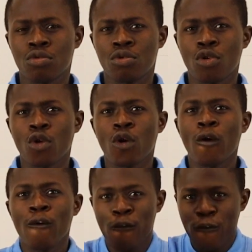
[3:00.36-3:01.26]

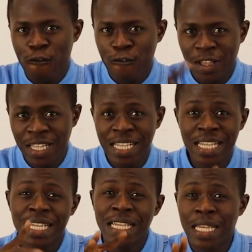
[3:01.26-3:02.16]
You are very
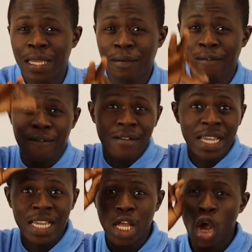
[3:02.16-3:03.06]
right. The
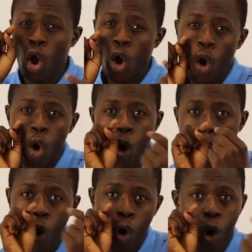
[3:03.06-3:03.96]
first thing to do
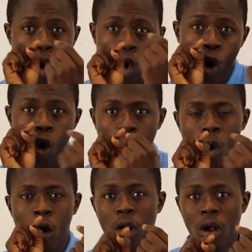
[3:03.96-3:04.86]
is to
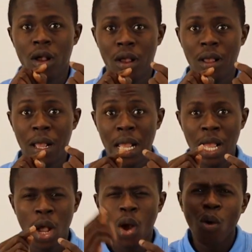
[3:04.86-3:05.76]
find the
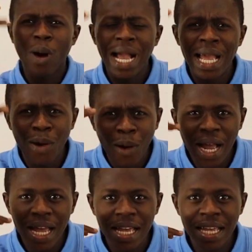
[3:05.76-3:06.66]
conjugate.
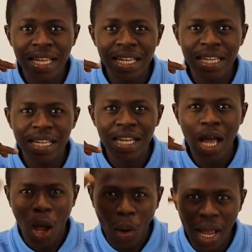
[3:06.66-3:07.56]
The conjugate
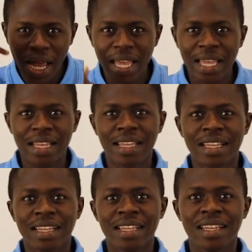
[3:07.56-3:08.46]
said. Why?
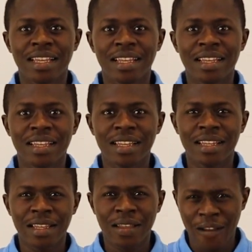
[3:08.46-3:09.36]

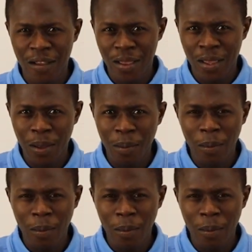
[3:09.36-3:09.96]
Why